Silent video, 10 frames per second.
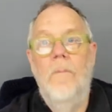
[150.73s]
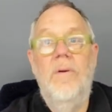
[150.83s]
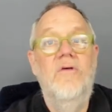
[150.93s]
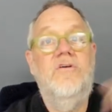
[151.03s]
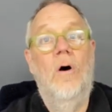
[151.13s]

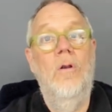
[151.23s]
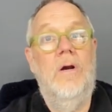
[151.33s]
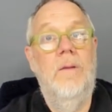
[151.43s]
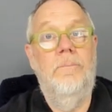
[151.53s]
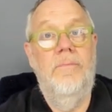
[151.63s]
But let's go
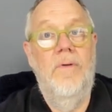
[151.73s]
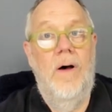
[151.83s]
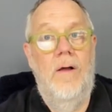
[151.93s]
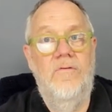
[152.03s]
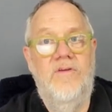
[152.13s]
look at the
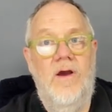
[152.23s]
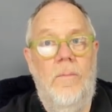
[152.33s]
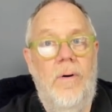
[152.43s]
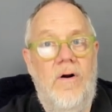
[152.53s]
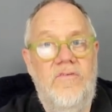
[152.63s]

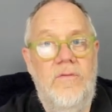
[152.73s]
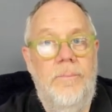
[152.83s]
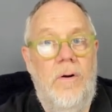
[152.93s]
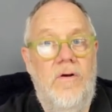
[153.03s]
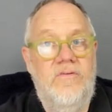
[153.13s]
TL Burriss at
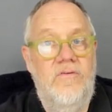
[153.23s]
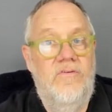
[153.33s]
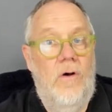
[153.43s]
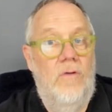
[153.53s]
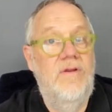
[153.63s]
Burriss
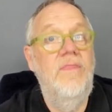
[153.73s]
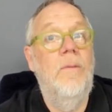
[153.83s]
Consulting,